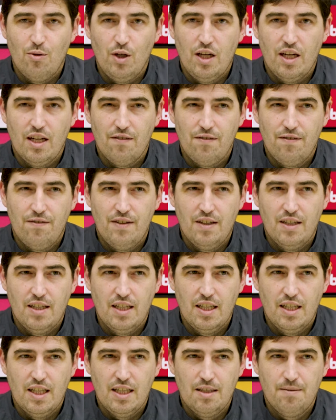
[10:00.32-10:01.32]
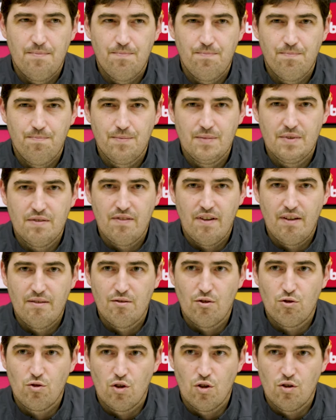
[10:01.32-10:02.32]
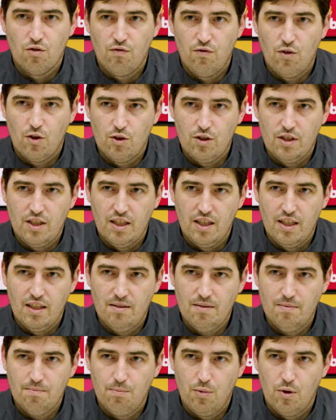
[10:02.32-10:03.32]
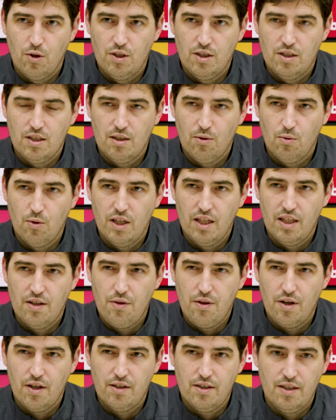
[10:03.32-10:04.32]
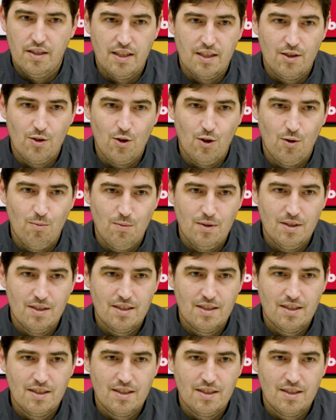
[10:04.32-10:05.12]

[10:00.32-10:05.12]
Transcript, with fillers: we have, uh, if I'm not wrong, 14 points away, 13 at home.